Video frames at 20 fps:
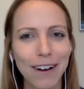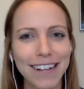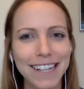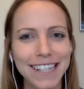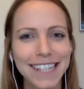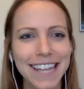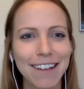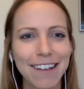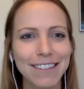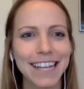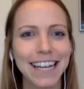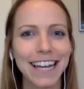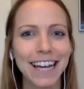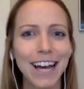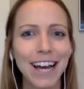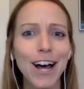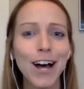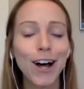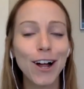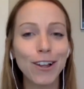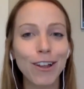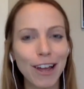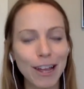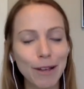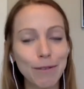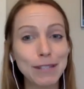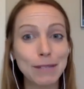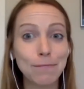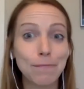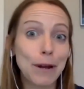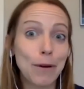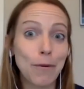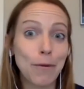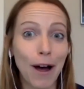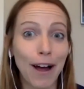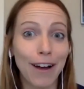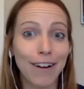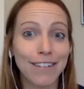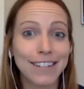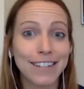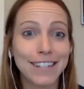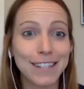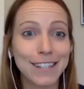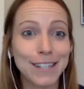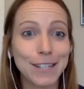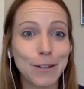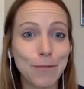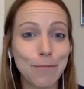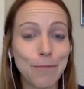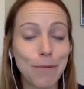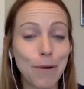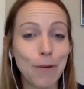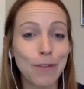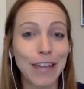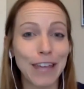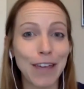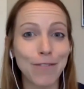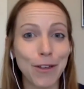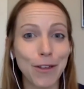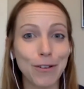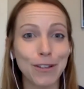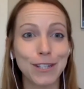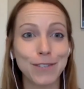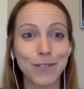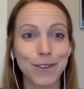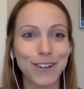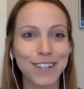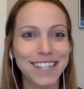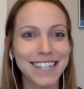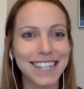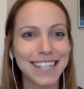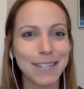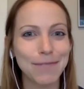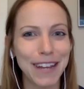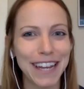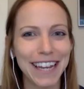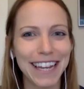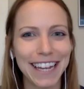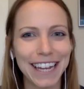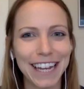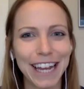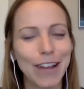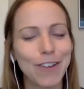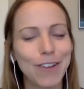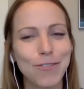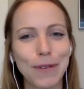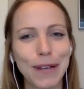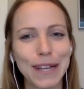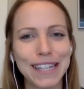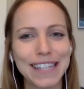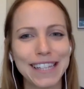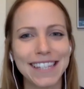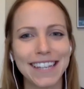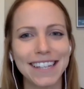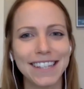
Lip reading: It sounds like it's been a while since you both gave those first speaking engagements.